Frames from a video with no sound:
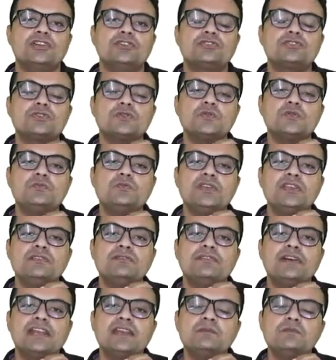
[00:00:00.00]
you should be
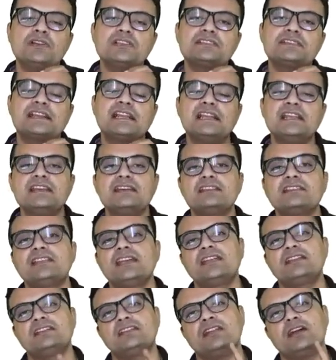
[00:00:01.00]
very much clear
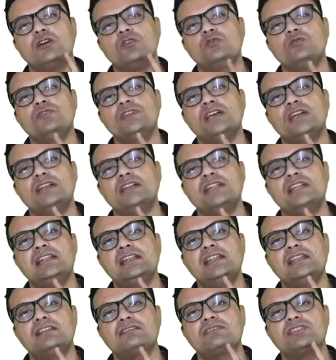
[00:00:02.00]
that now we are
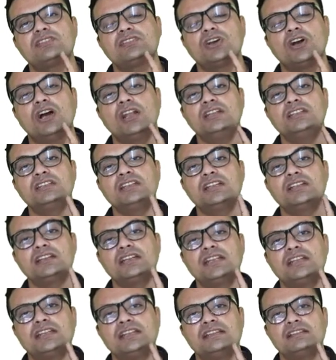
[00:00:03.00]
dealing with
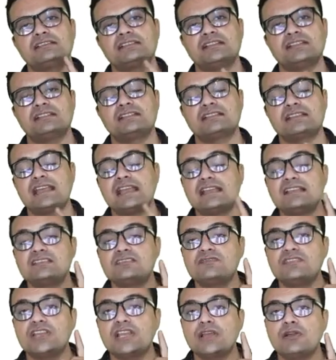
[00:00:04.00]
alternating series,
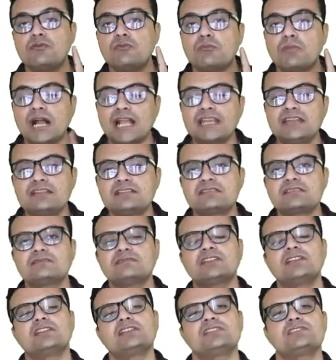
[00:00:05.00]
as we have minus
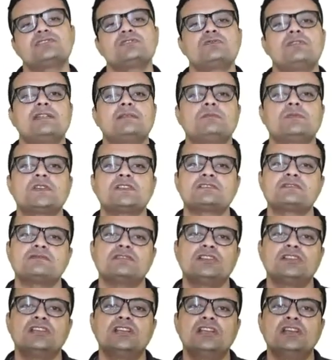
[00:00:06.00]
1 raised to n plus
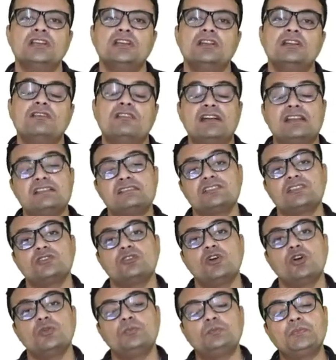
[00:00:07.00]
1. Whereas in
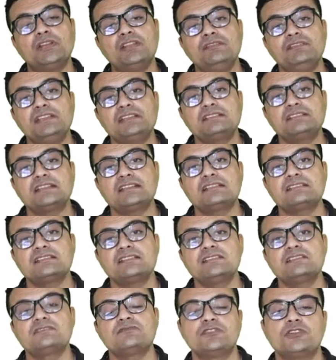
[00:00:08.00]
all previous
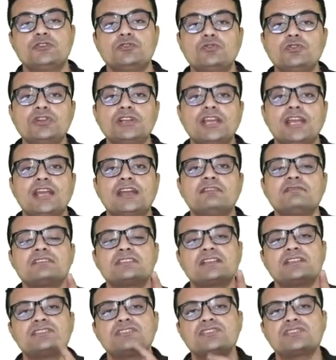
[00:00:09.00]
cases, we don't have
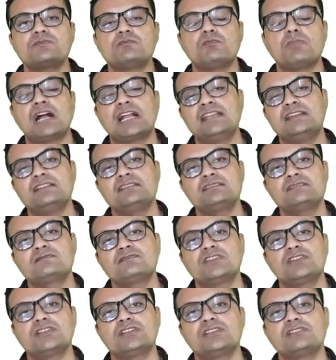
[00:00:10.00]
such minus
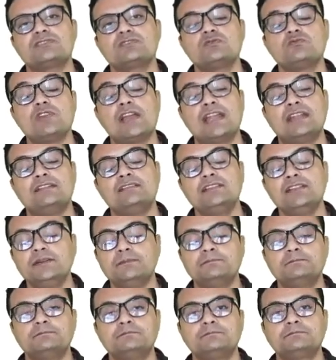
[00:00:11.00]
1 raised to n
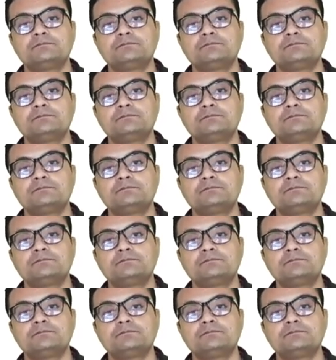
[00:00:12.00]
term.